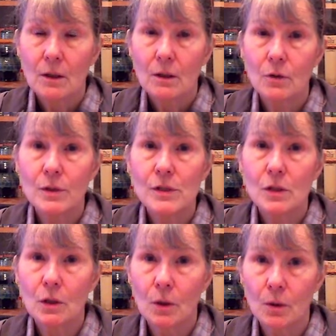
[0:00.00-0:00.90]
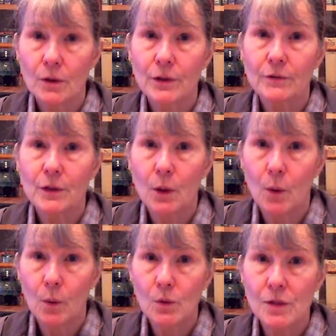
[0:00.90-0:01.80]
who is Lord of the
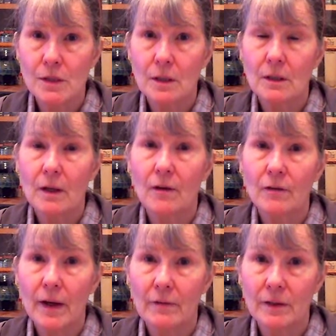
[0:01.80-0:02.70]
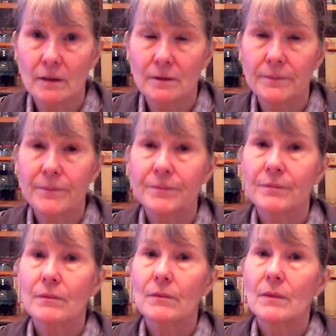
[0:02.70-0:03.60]
host of heaven,
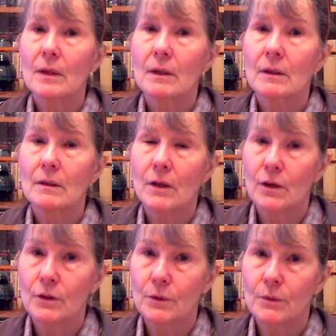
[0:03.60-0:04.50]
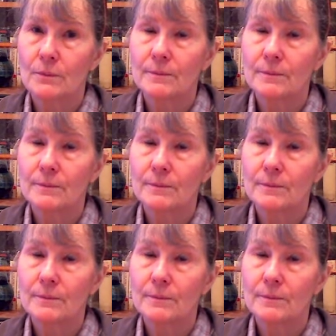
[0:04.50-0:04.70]
not you.